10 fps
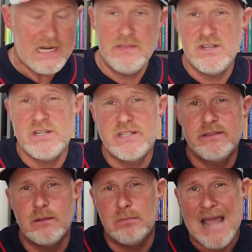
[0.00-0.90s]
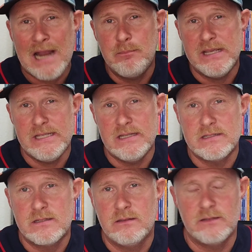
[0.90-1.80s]
And then she sent the black
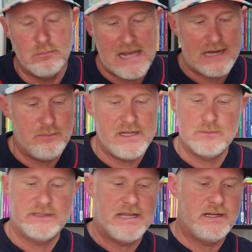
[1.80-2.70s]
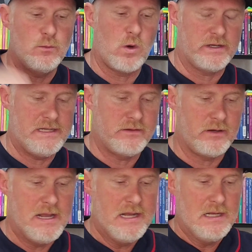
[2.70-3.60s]
bees, but that didn't work either.